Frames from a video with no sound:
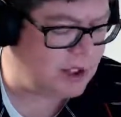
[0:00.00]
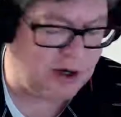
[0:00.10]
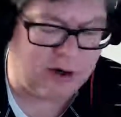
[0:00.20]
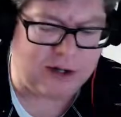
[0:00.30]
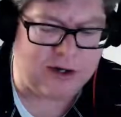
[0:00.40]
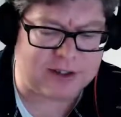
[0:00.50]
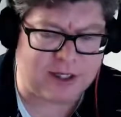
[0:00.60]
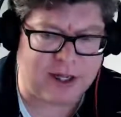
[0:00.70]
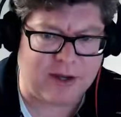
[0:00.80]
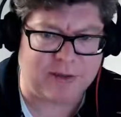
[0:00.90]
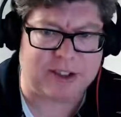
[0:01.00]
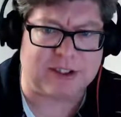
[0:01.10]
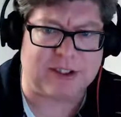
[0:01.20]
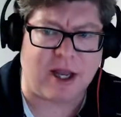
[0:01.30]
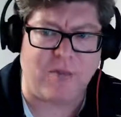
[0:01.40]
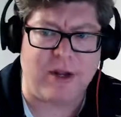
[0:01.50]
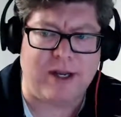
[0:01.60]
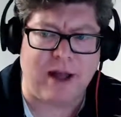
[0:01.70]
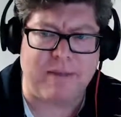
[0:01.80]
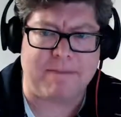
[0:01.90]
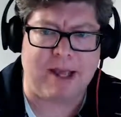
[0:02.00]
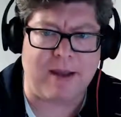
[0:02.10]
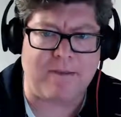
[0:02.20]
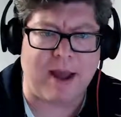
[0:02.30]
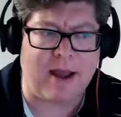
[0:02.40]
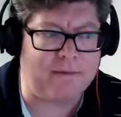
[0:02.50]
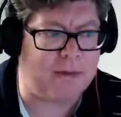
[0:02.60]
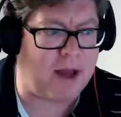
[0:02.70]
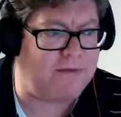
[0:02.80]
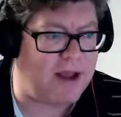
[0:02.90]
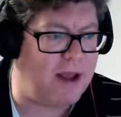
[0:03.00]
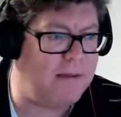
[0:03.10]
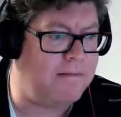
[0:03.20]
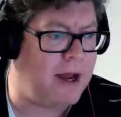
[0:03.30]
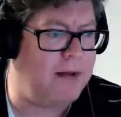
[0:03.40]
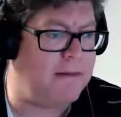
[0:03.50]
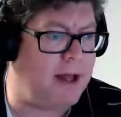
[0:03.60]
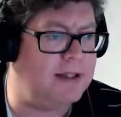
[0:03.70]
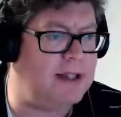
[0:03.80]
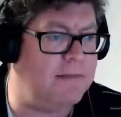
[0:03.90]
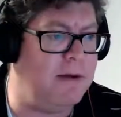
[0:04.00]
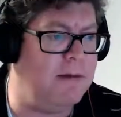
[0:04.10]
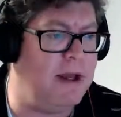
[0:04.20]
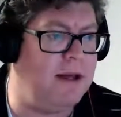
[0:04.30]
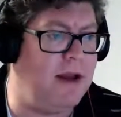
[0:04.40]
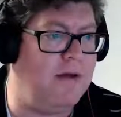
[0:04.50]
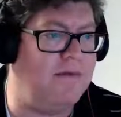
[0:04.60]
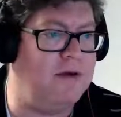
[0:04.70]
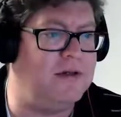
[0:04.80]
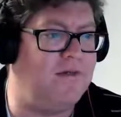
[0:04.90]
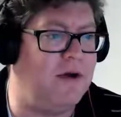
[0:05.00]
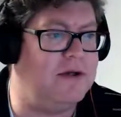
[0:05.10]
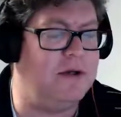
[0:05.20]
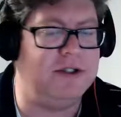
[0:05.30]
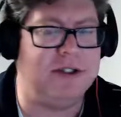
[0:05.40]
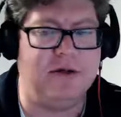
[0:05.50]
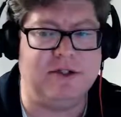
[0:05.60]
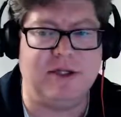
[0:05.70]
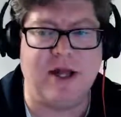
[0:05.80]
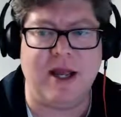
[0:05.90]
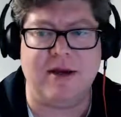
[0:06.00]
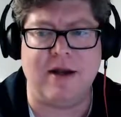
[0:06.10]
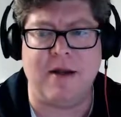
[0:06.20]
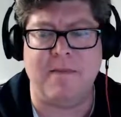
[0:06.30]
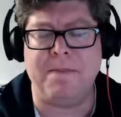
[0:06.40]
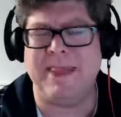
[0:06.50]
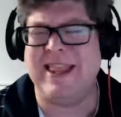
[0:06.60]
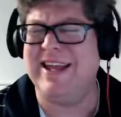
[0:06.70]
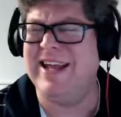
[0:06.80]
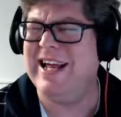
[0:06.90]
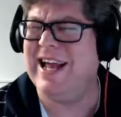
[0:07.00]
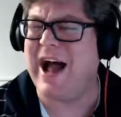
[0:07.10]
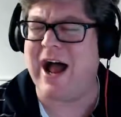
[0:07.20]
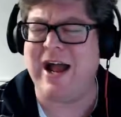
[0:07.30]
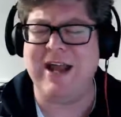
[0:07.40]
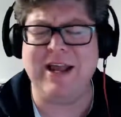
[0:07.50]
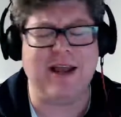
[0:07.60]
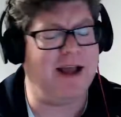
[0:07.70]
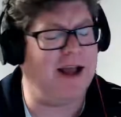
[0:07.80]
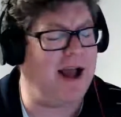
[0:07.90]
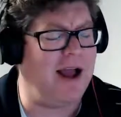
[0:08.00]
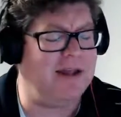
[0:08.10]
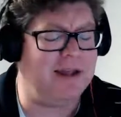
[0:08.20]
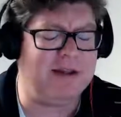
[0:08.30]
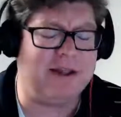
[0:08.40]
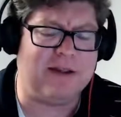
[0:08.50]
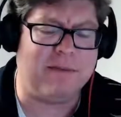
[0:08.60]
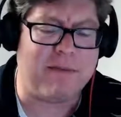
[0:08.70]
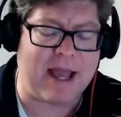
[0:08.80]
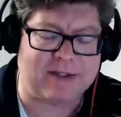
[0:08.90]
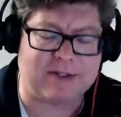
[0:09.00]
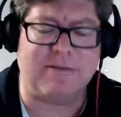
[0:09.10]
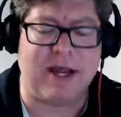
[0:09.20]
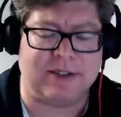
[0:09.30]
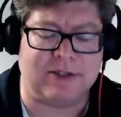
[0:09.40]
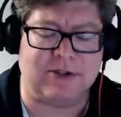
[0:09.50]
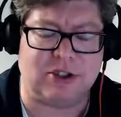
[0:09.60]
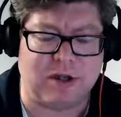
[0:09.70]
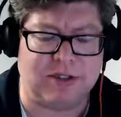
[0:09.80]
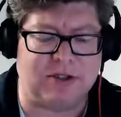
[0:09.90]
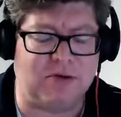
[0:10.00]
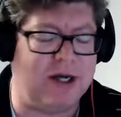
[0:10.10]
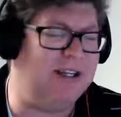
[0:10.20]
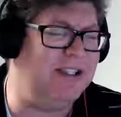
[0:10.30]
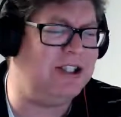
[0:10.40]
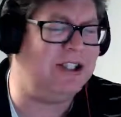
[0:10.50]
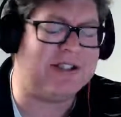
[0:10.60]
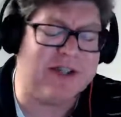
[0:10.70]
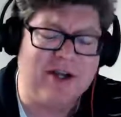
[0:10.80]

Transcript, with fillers: earlier tonight, yeah. which is a wheat IPA by by Veil by by the same people who made uh, Frozen Frozen Ocean Ocean, and um, I I think that the master master shredder shredder is just